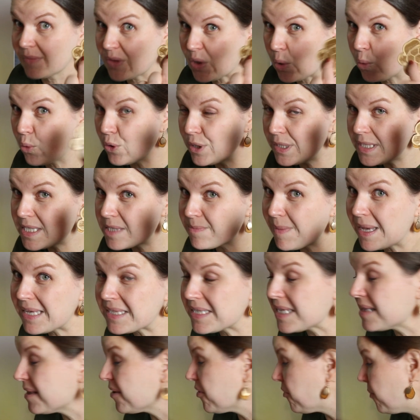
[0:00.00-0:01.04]
the wood
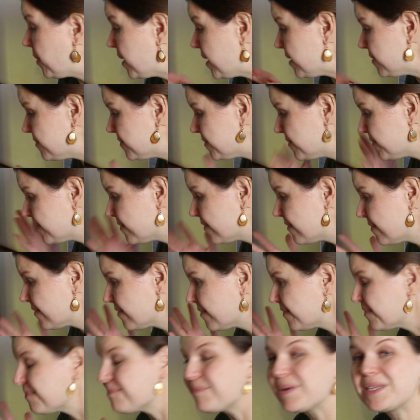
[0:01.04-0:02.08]
smells a little bit,
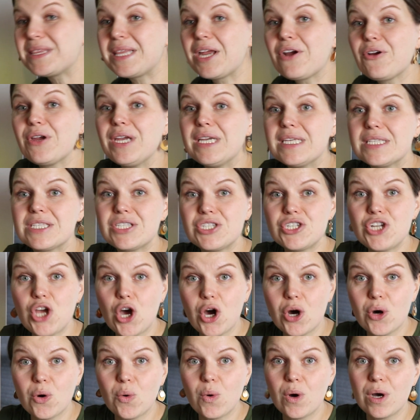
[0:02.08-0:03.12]
but there is
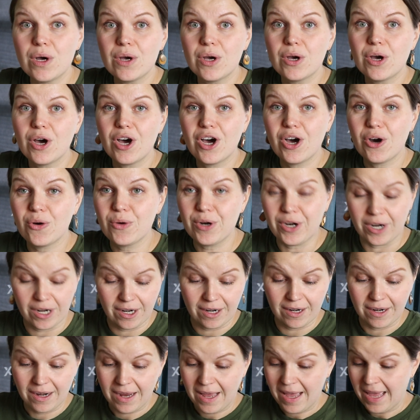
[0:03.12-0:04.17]
no
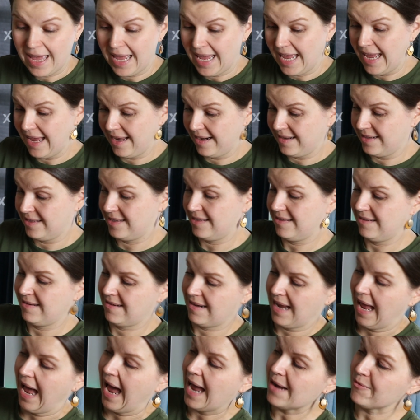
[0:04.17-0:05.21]
odor. And
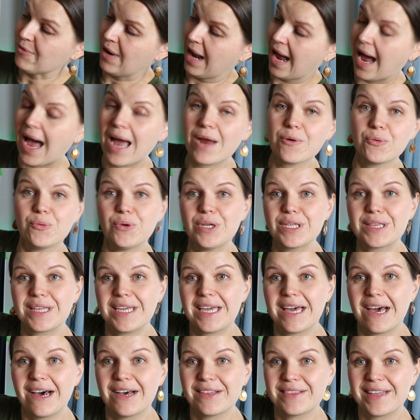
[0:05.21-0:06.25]
I really
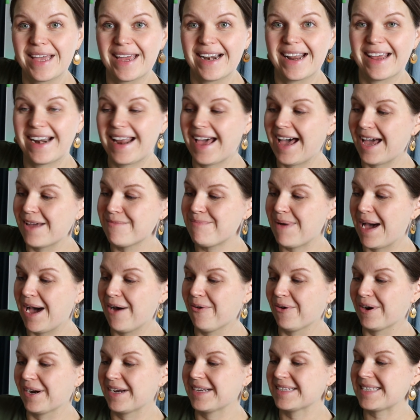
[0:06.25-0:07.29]
cut that on high
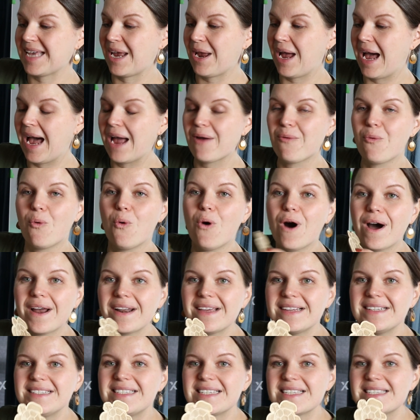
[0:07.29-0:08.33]
power because I
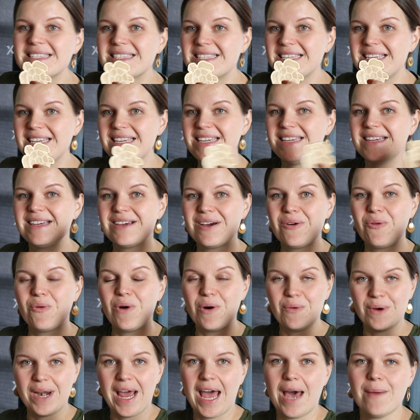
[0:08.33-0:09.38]
wanted to see
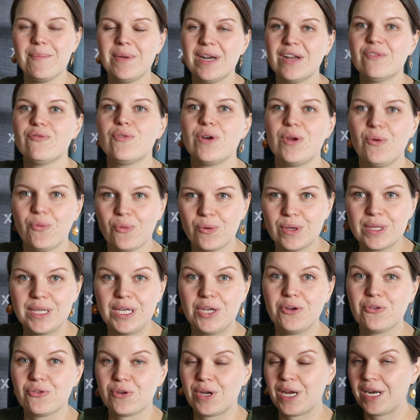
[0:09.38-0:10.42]
what would happen if we really
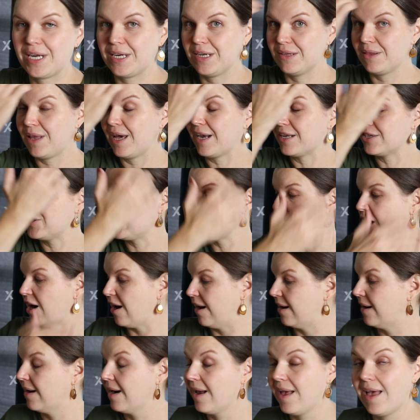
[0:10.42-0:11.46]
created a lot of
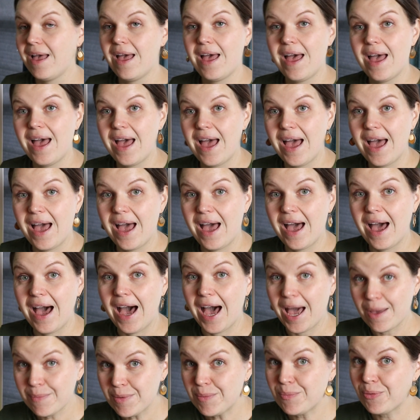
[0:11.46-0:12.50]
char.
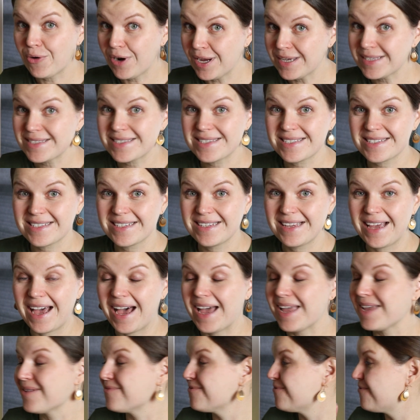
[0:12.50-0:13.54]
I'm impressed.
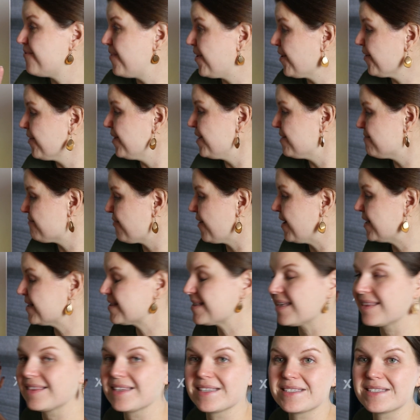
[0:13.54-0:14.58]
I am very impressed that